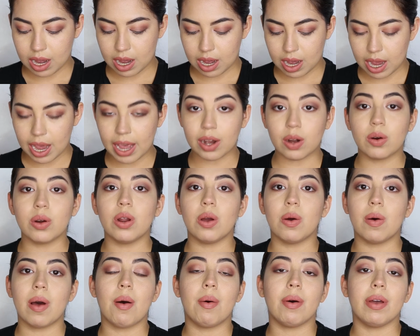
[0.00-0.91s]
I don't
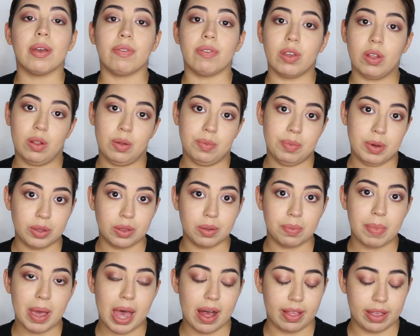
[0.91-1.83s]
know how I feel about the
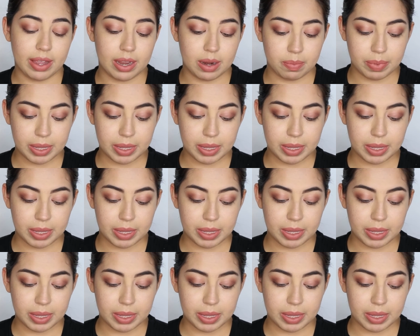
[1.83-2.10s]
palette